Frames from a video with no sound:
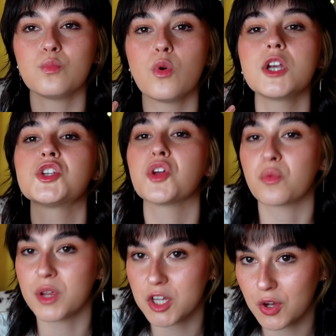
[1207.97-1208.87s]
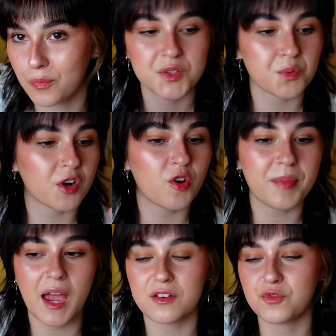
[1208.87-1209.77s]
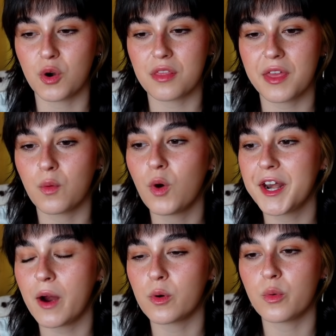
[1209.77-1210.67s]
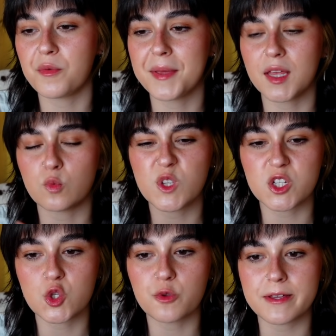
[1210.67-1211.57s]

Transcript: What should we do? So we're going back and forth. Like one hour we would be like, we can do